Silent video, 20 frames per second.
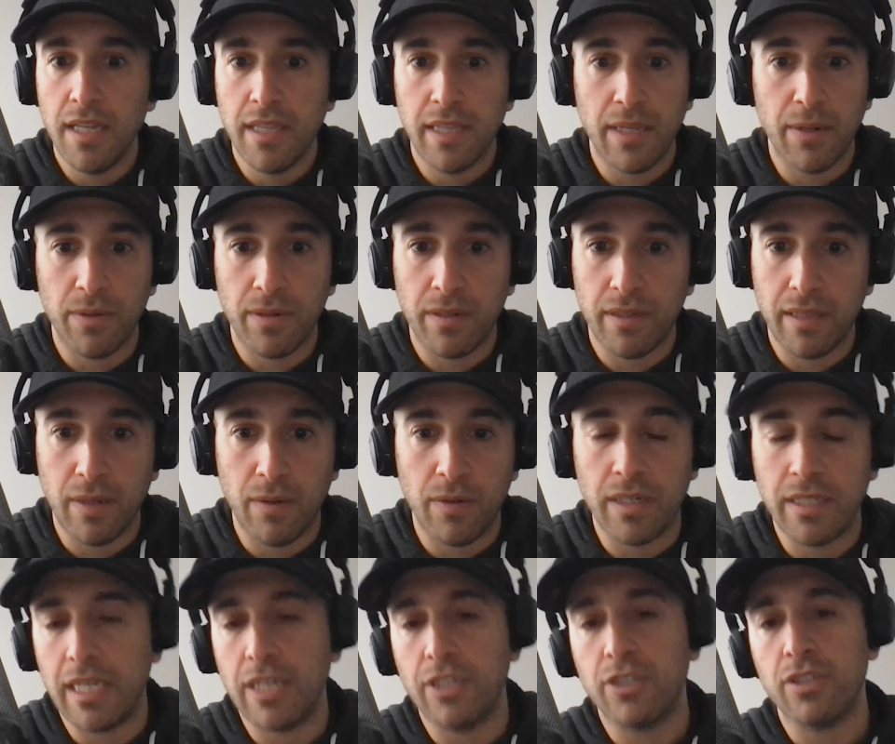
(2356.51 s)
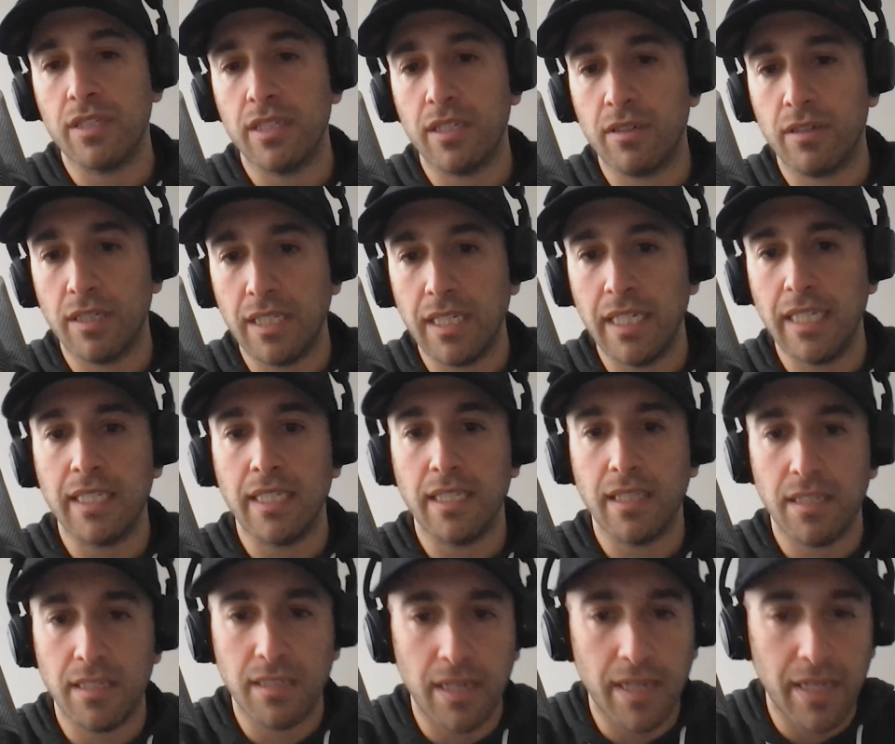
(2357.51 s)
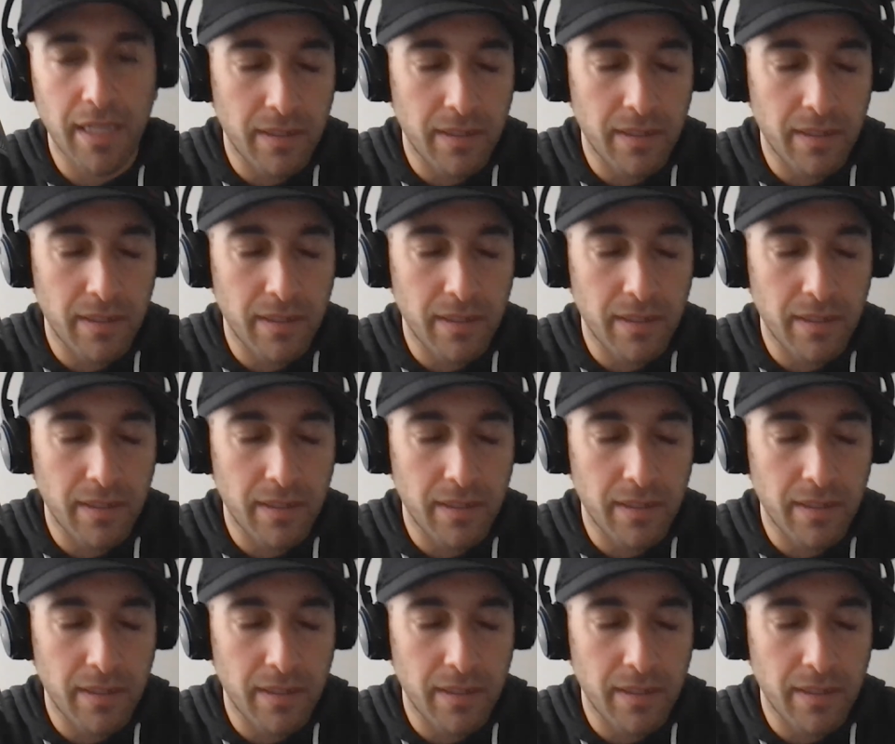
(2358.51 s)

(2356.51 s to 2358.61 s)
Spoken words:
they were essentially critiquing the study.